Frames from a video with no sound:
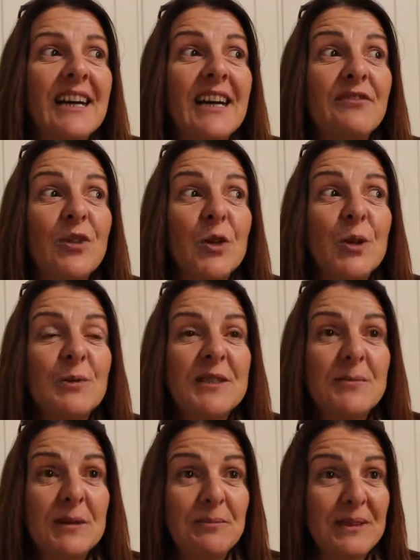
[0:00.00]
I've
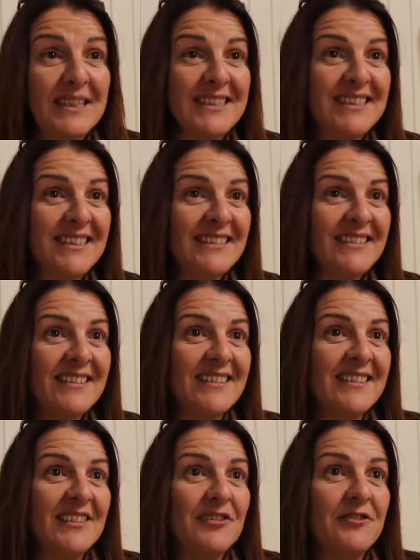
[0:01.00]
always been painting.
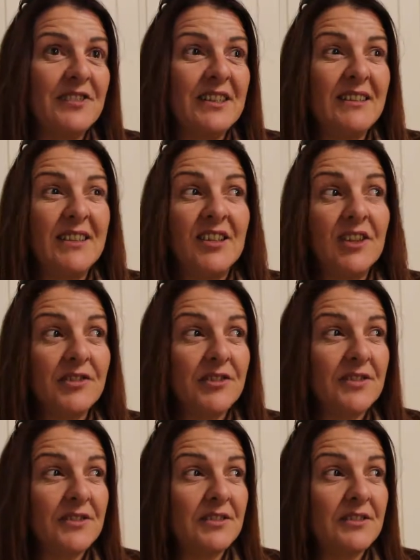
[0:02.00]
I've an
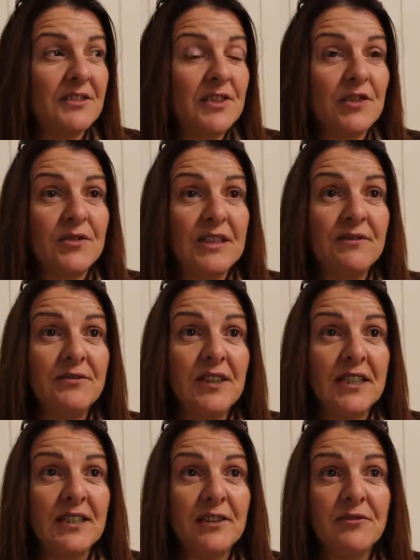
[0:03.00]
honours degree in
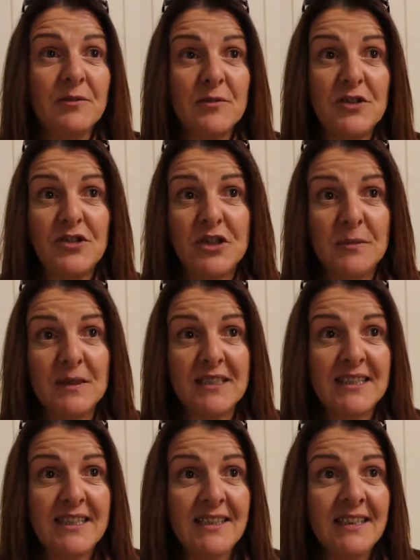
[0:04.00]
fine art from the
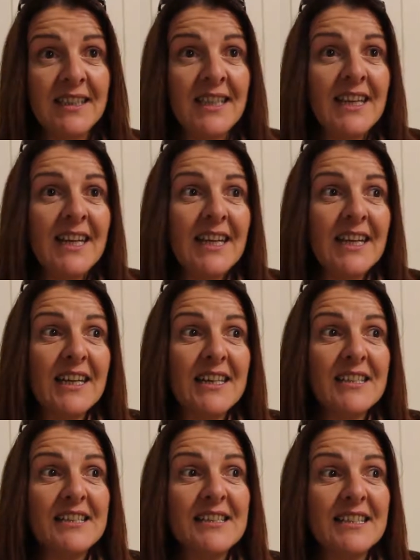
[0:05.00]
GMIT,
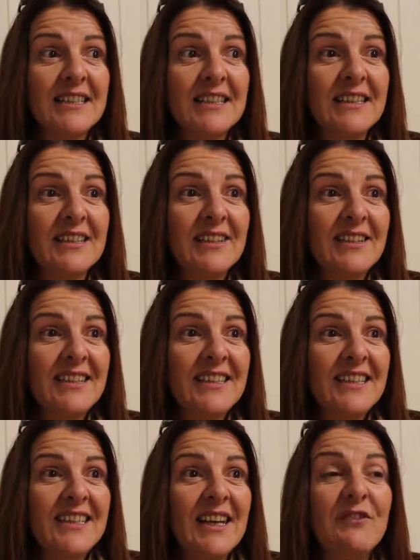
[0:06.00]

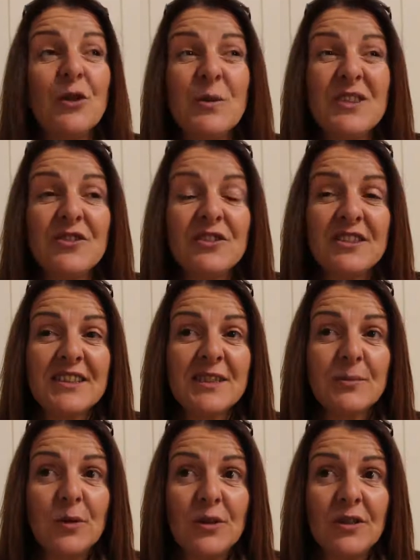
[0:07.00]
and I've always done it
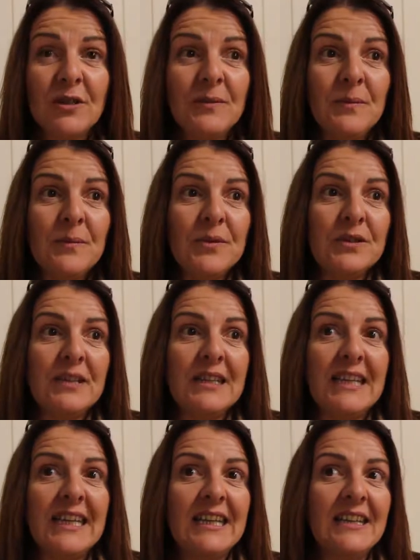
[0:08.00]
small, but
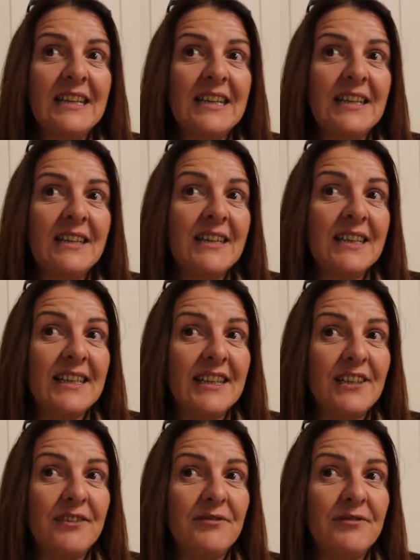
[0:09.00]
lately I
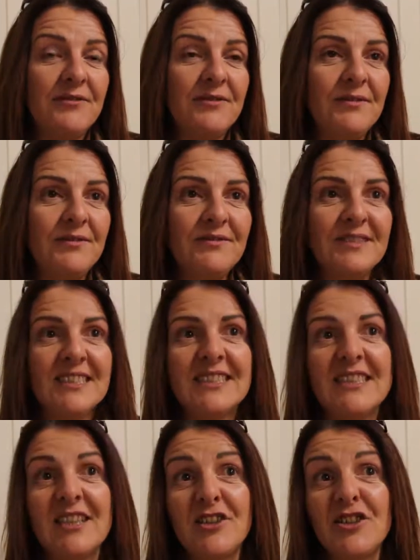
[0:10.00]
have
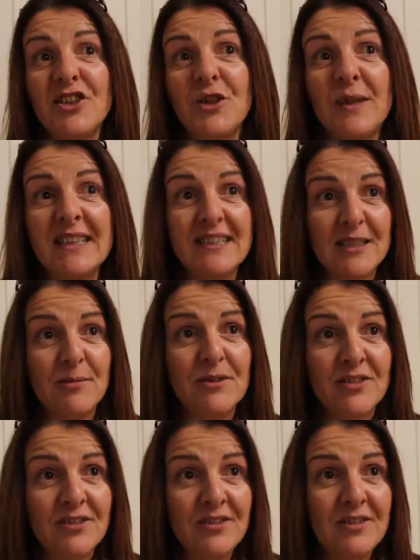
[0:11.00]
started to
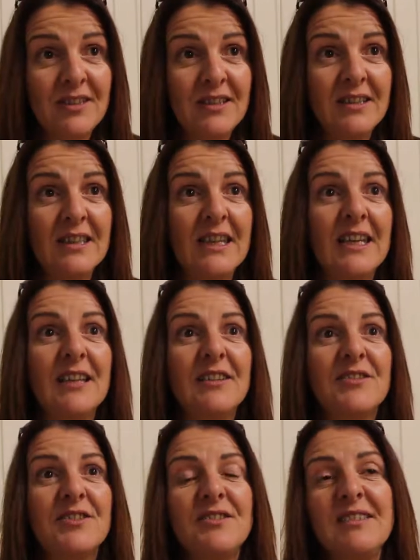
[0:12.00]
exhibit
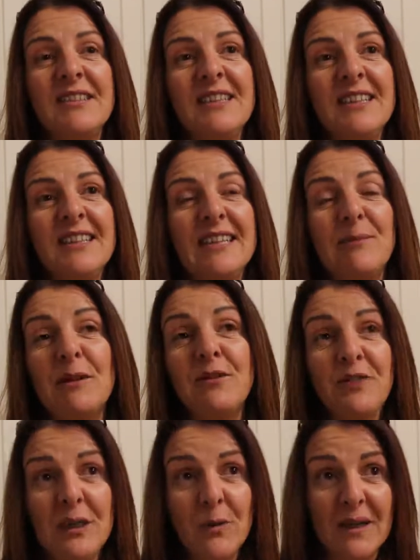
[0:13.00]
and get my
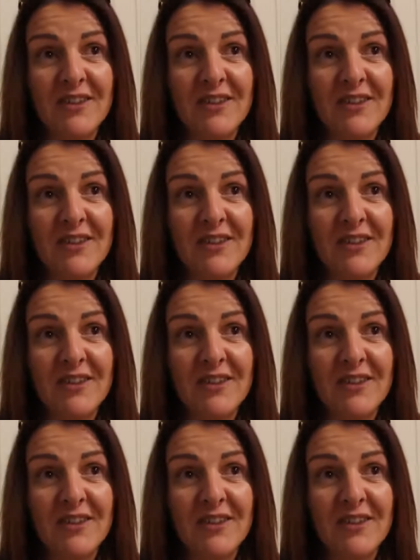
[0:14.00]
feet